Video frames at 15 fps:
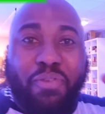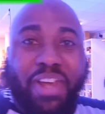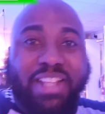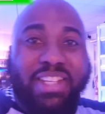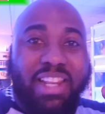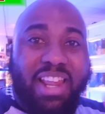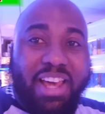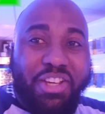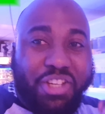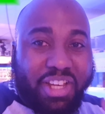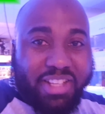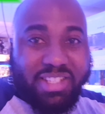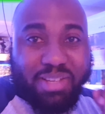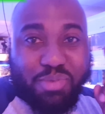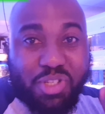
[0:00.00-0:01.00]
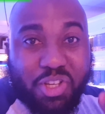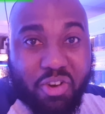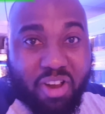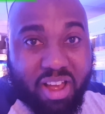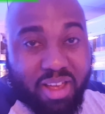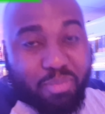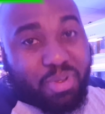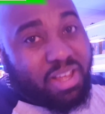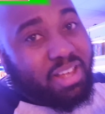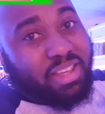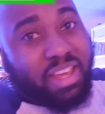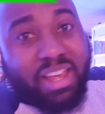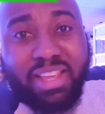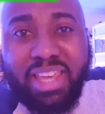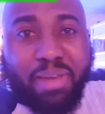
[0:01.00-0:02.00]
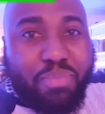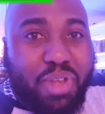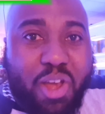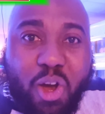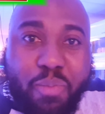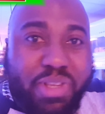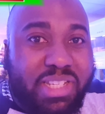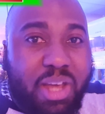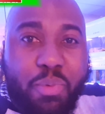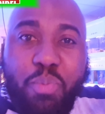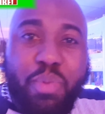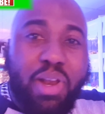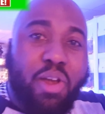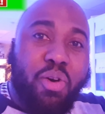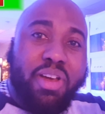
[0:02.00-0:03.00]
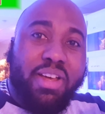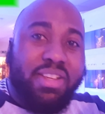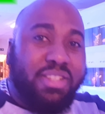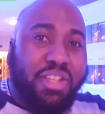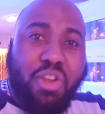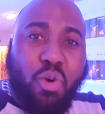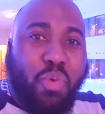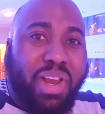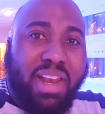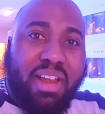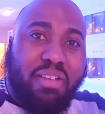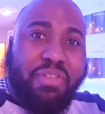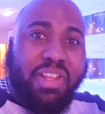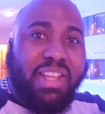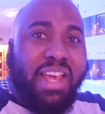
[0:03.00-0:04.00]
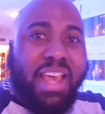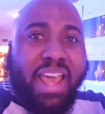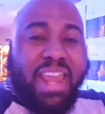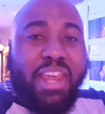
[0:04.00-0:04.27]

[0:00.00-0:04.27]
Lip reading: Don't forget to like, share, subscribe. Yeah, keep the comments coming below, because, you know, we love it.